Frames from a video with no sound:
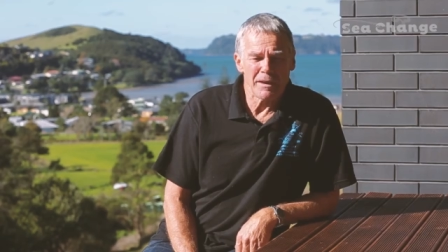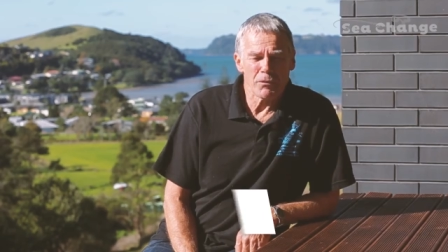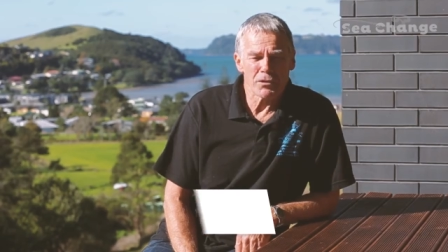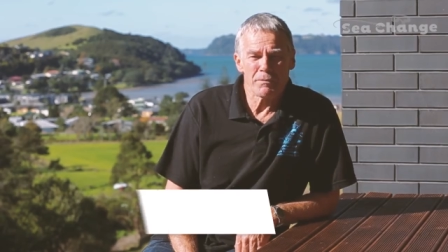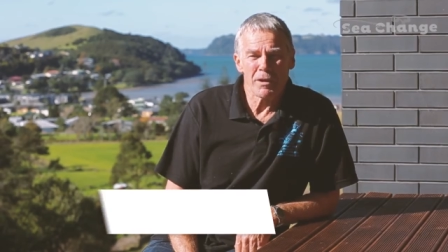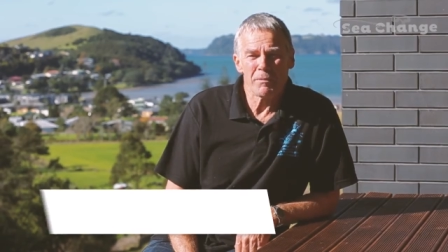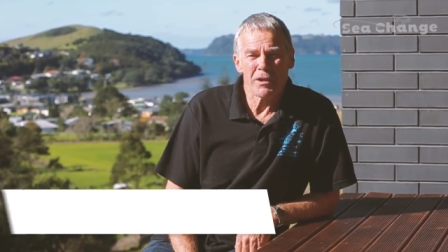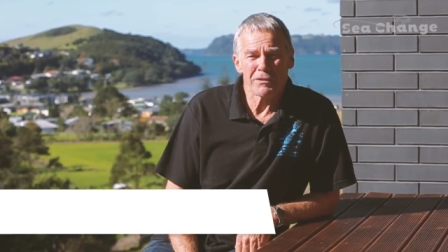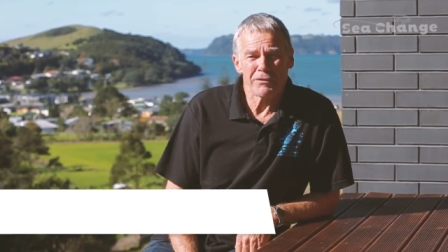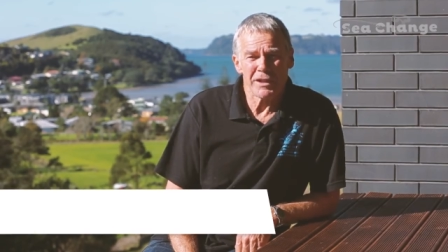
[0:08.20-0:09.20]
that was my
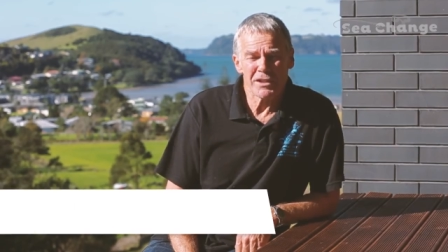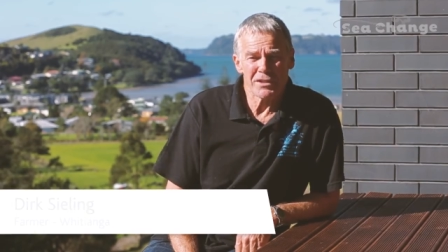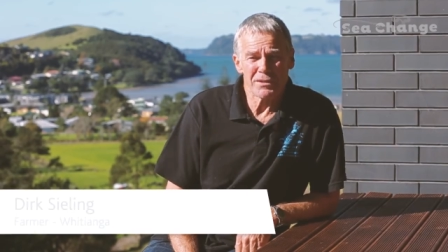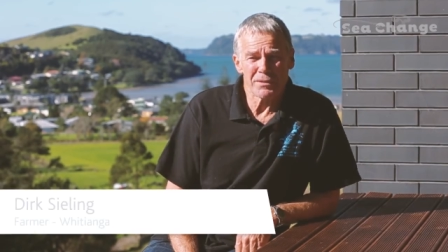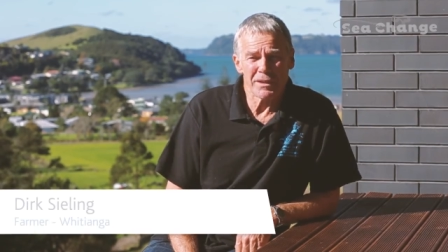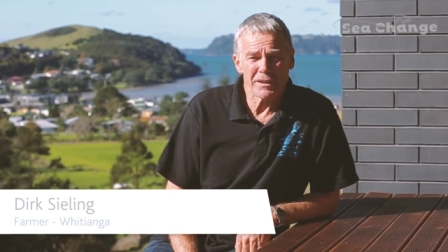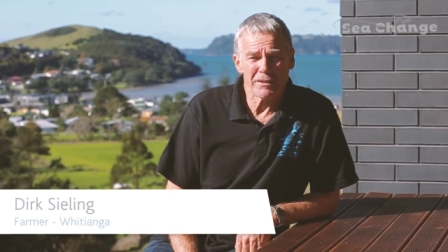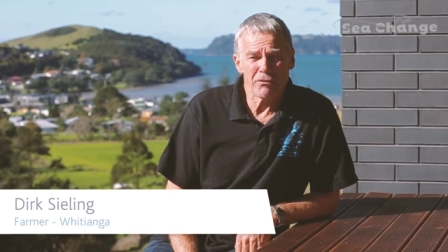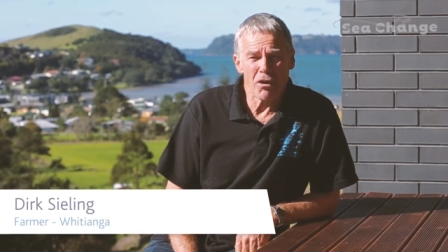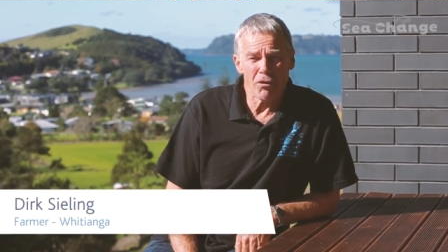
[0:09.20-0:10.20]
motivation to get
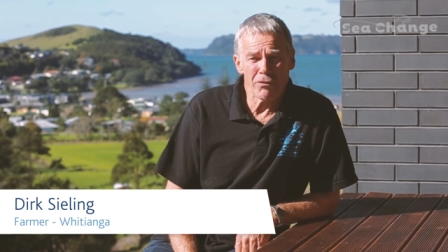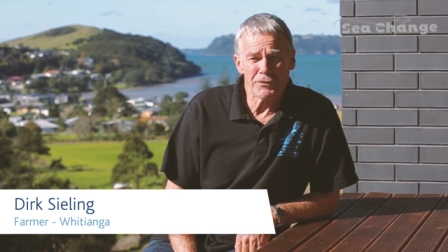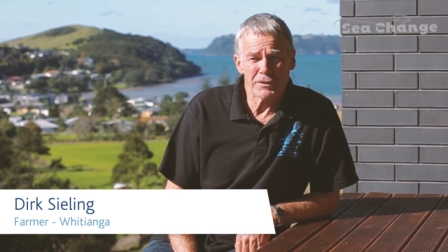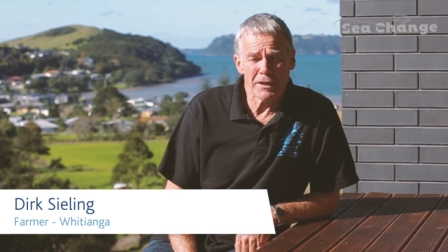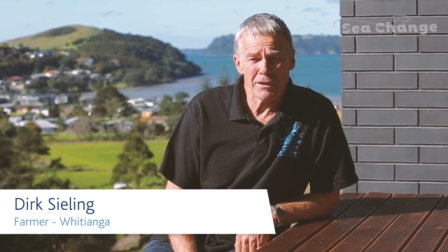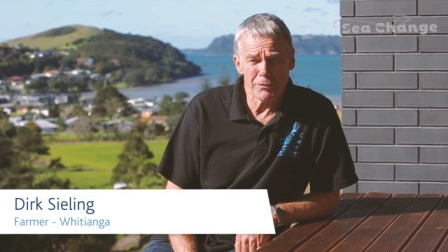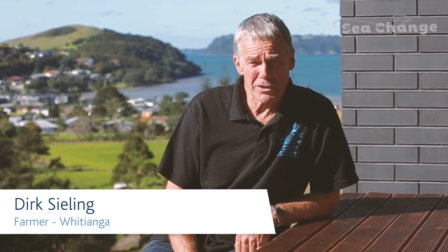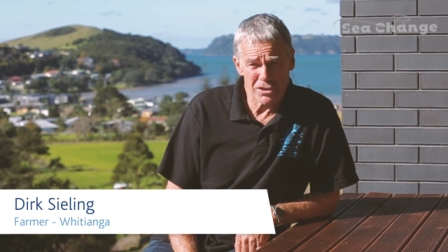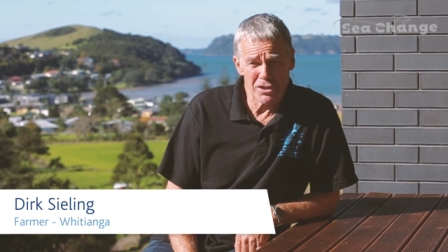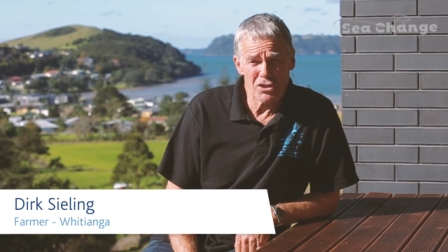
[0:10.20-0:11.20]
involved uh,
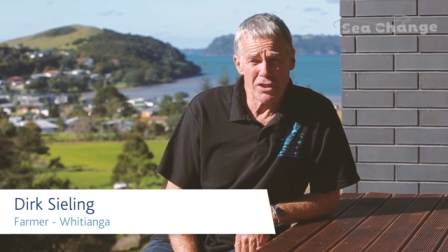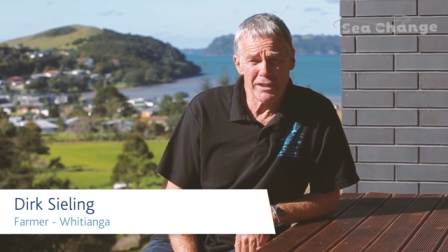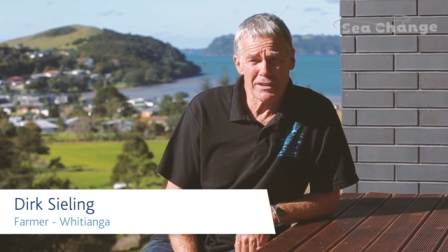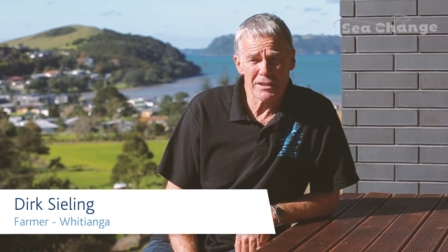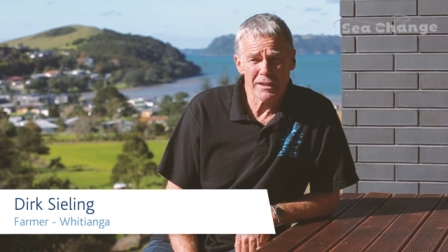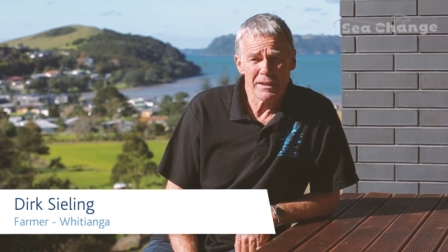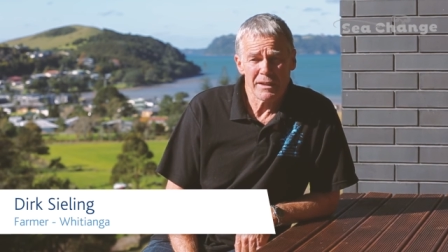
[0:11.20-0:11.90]
with sea change.